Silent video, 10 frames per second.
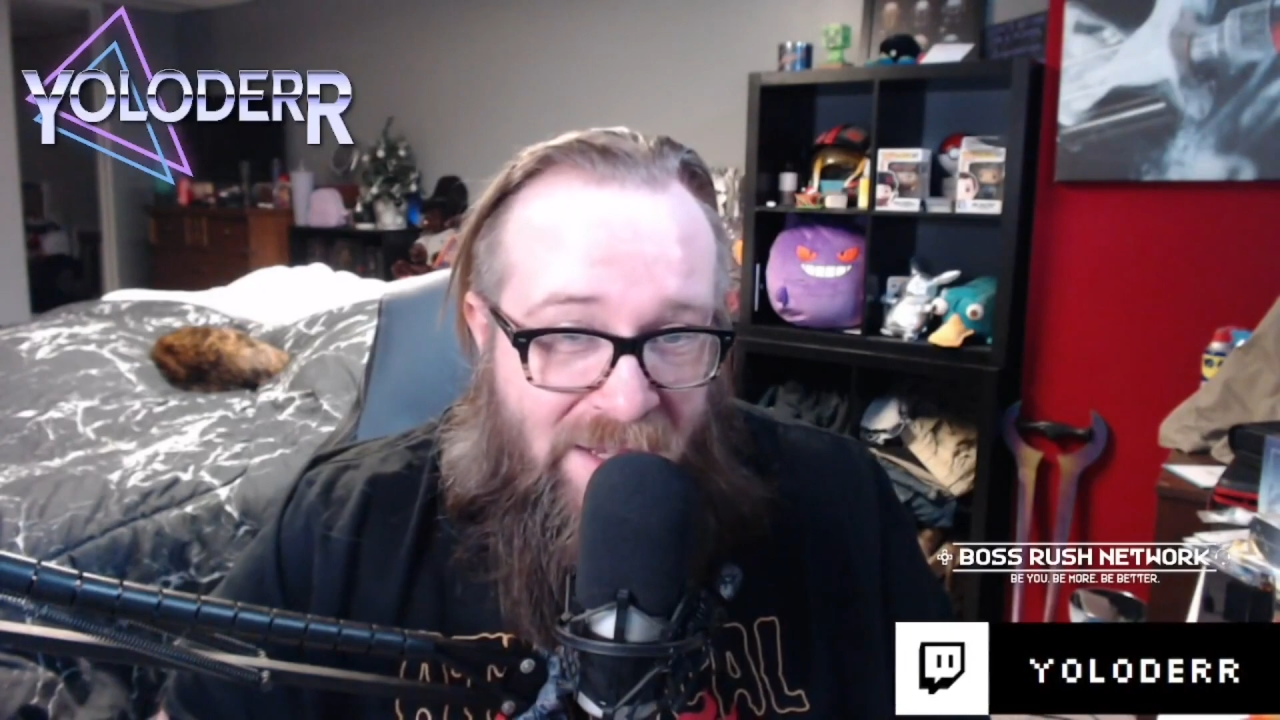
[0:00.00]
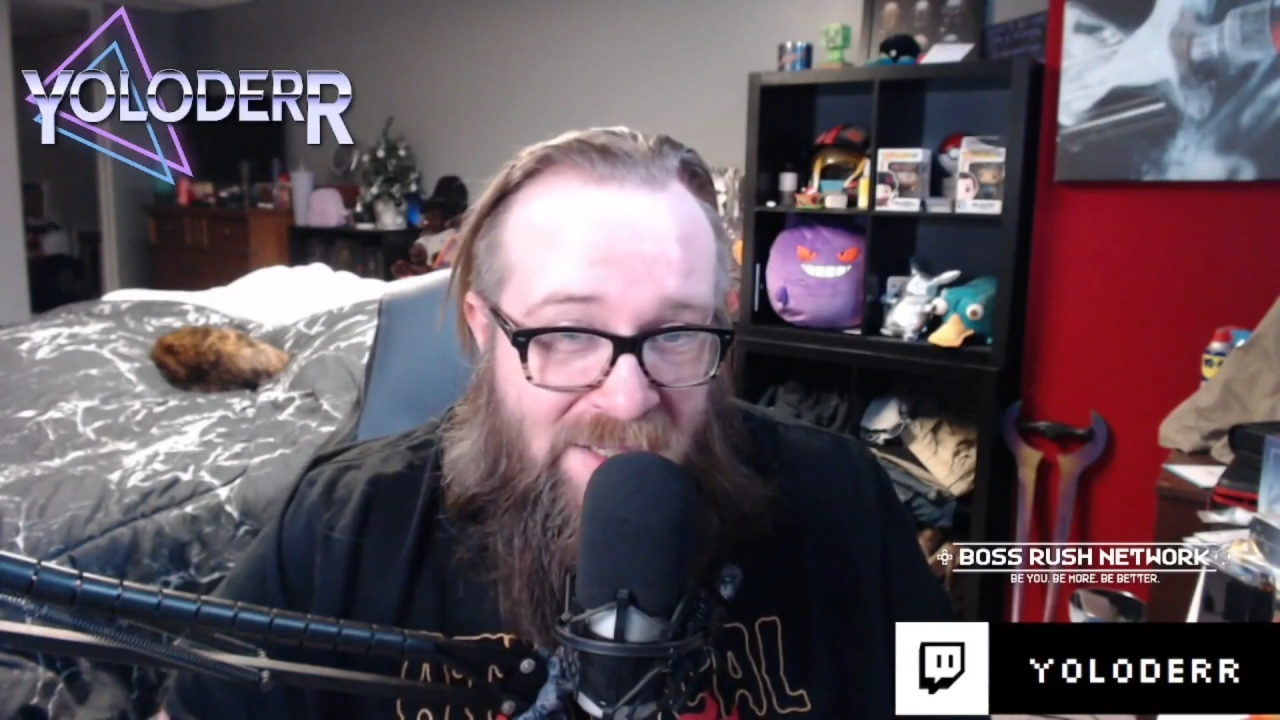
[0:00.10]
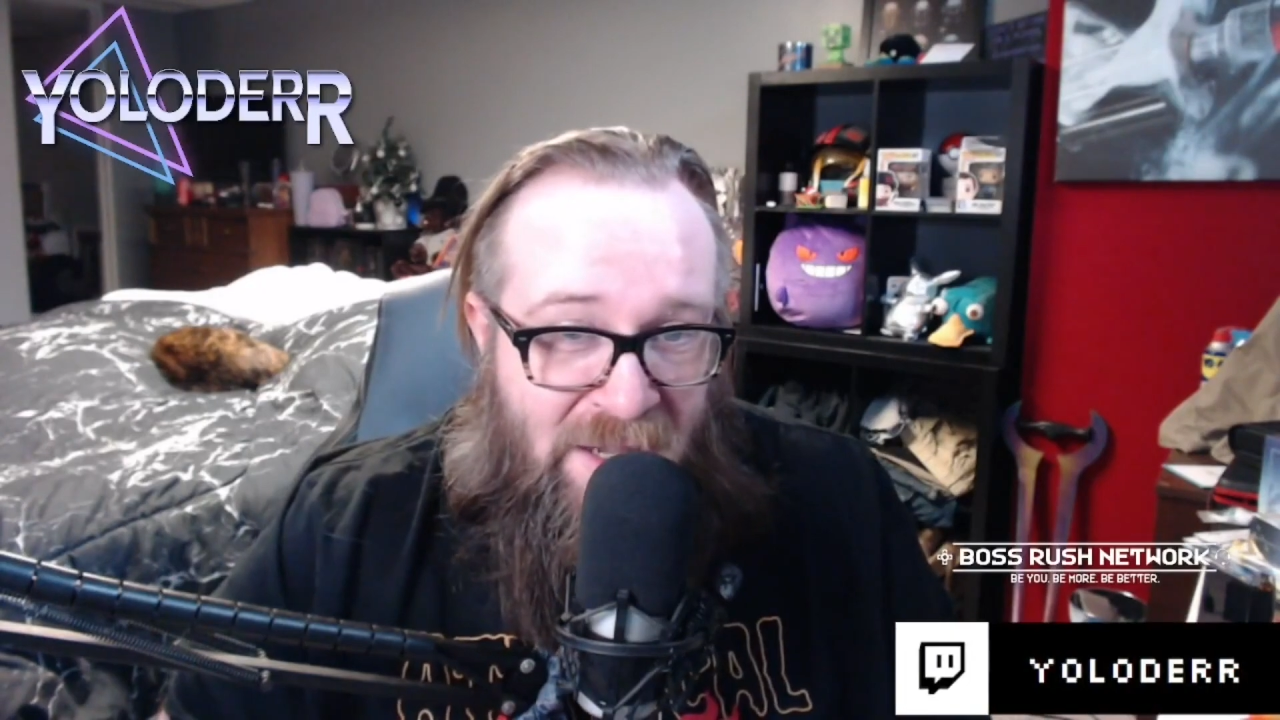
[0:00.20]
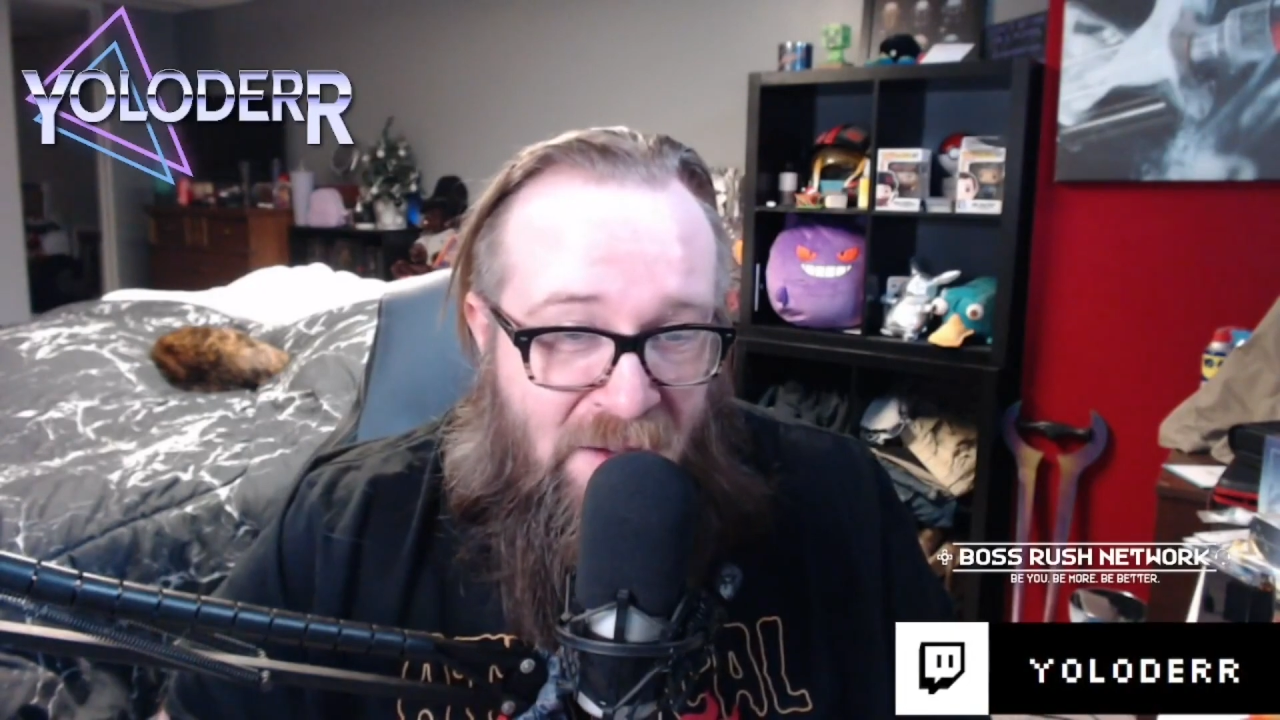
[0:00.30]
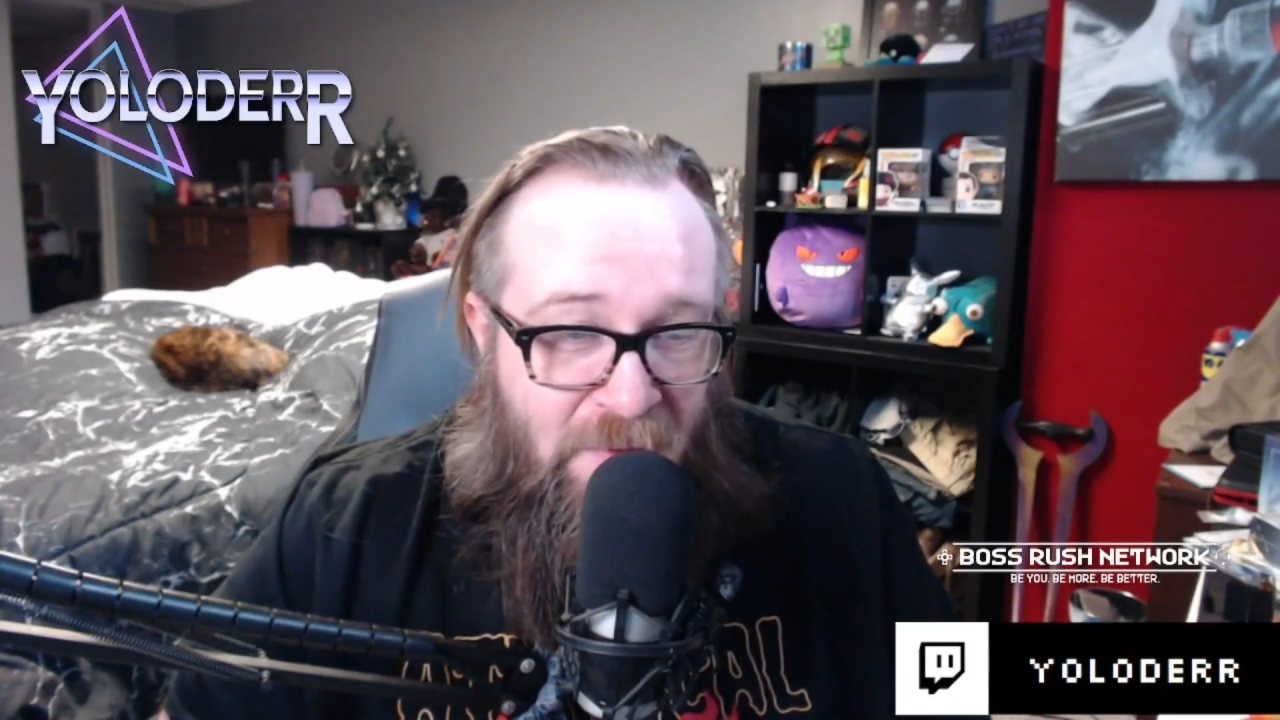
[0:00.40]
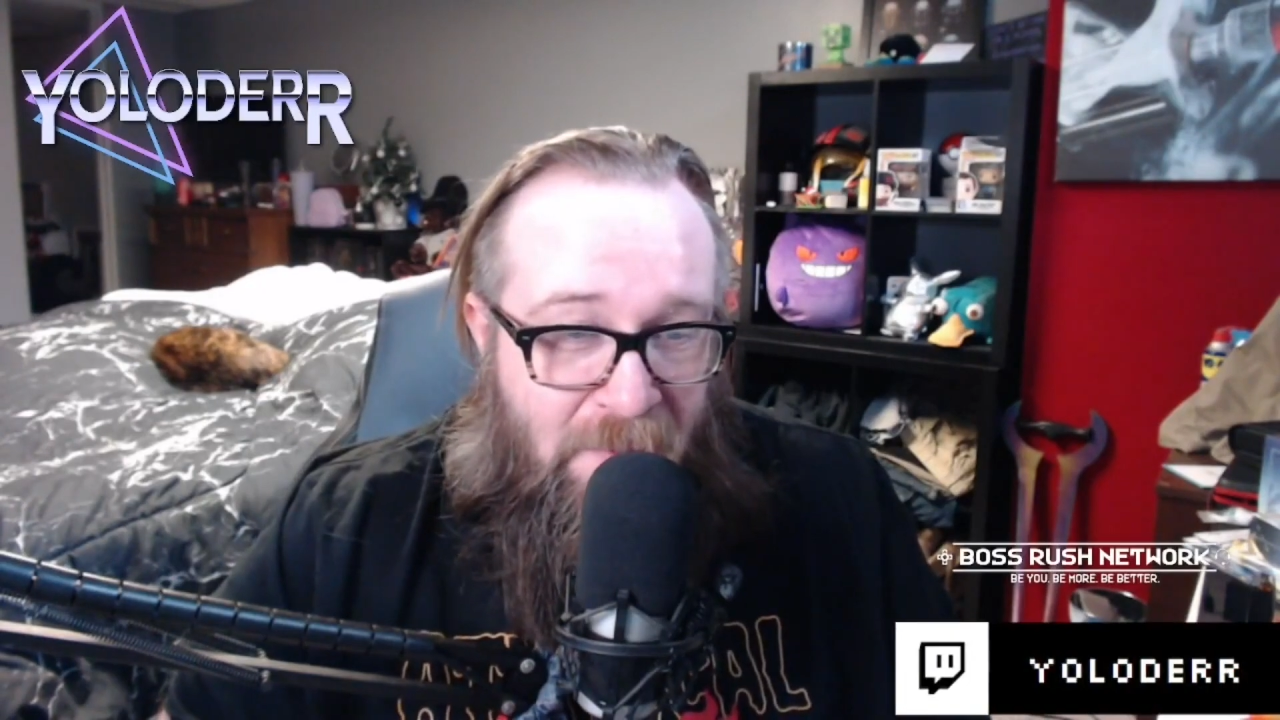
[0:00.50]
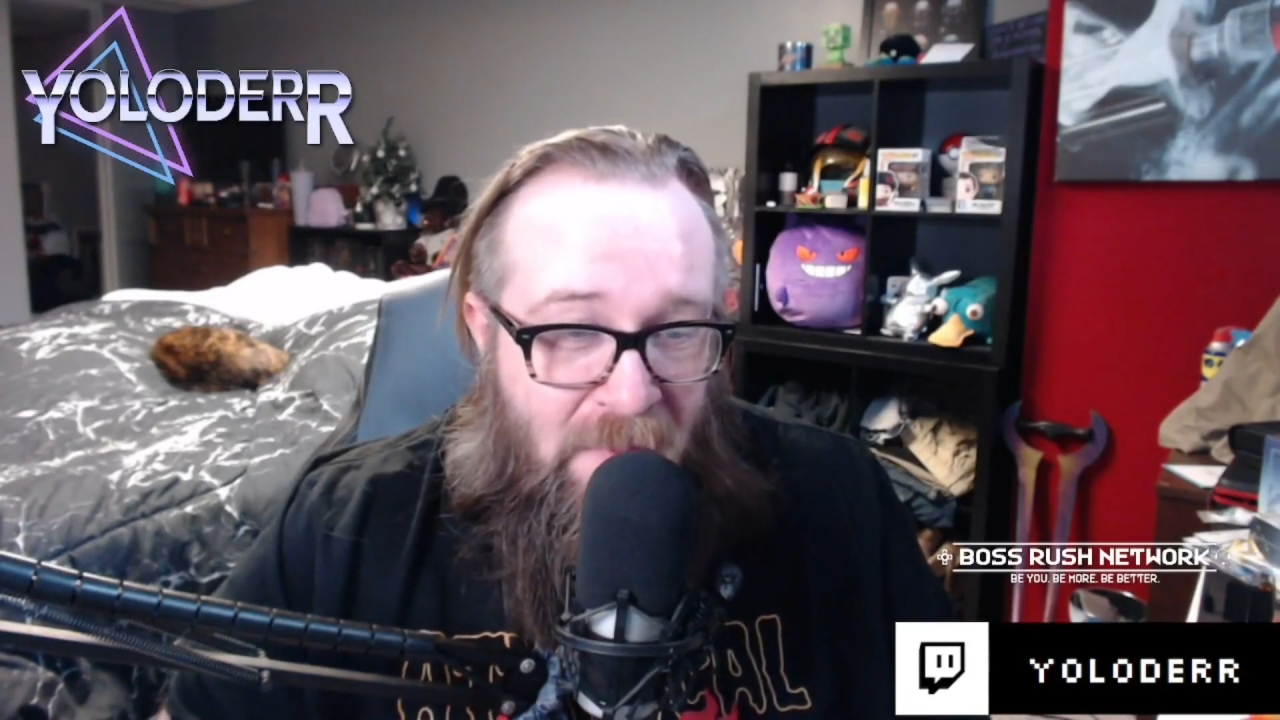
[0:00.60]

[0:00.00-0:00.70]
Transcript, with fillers: stuff.